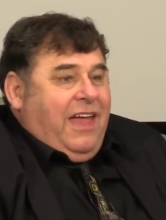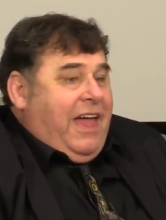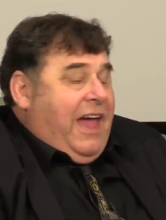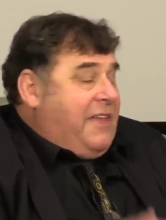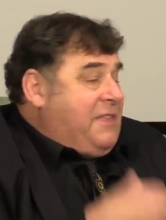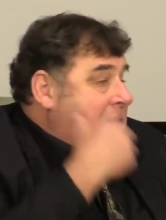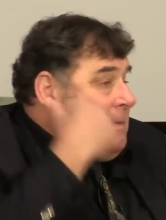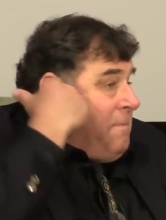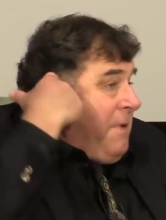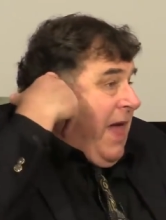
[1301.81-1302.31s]

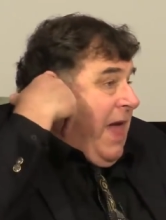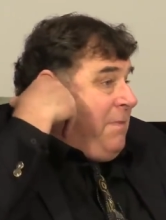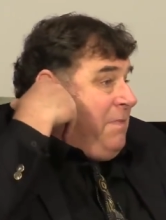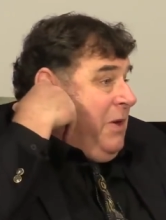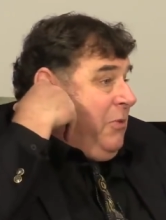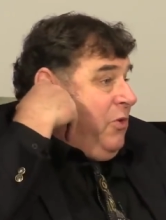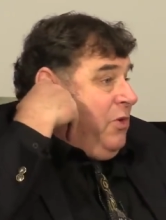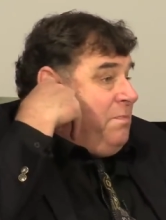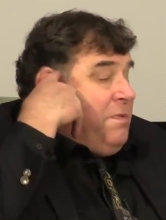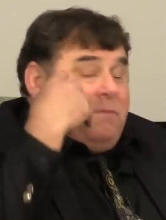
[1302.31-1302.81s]
and the
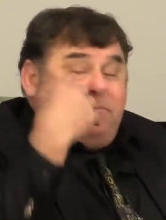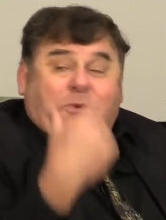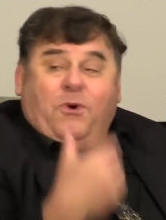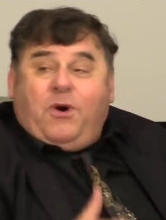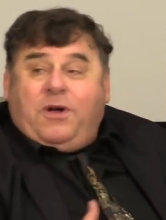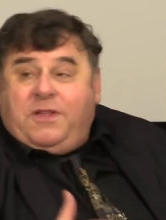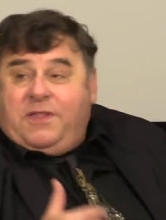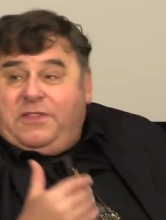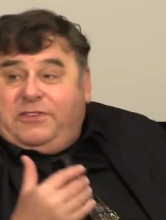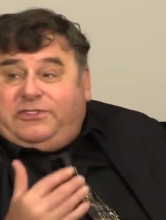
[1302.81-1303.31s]
baby would be
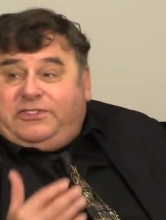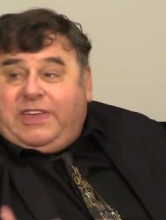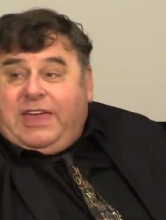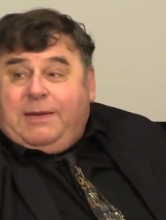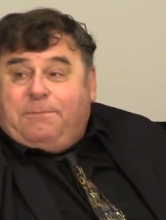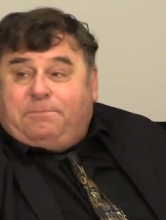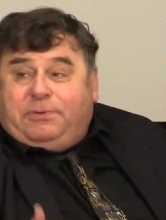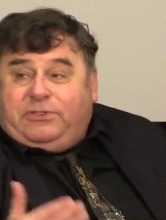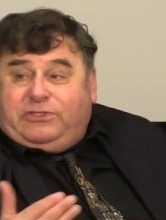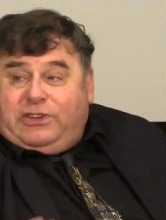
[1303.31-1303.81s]
born in the
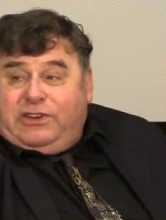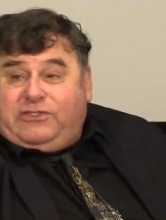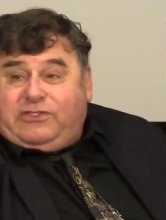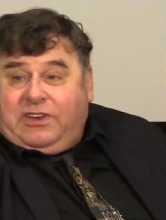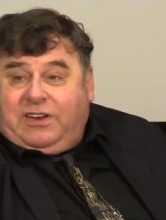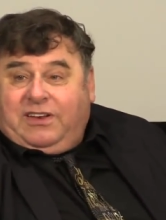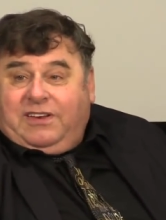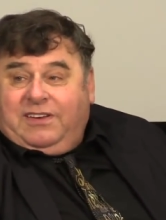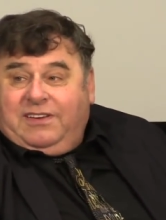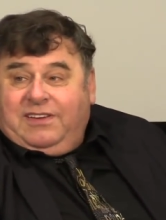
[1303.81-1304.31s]
same
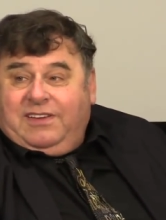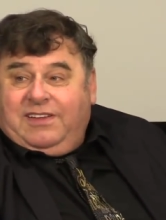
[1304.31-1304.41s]
position.